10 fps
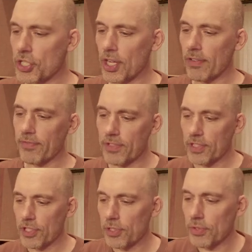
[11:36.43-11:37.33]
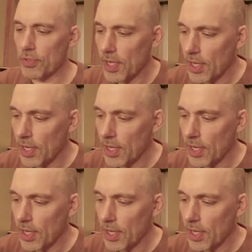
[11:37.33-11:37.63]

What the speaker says: shelf to